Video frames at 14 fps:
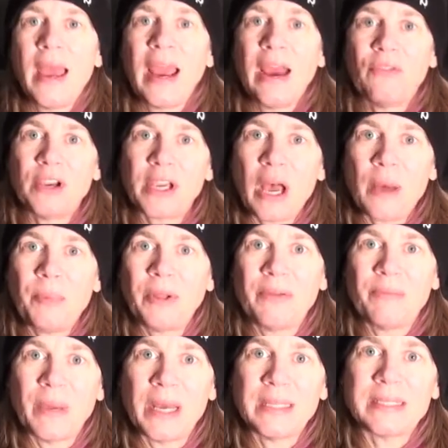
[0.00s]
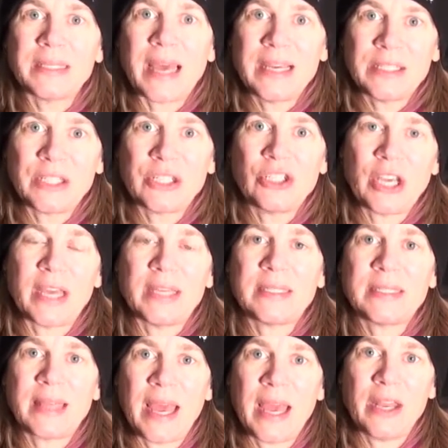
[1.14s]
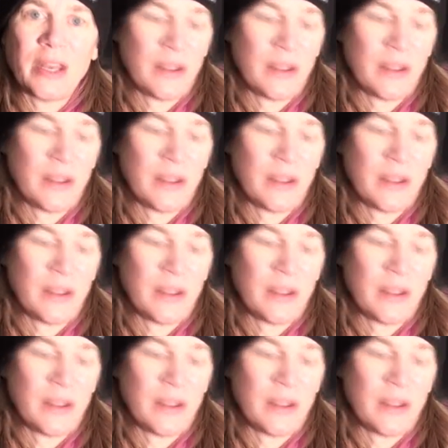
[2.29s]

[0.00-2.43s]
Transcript: Every couple of months, I suggest that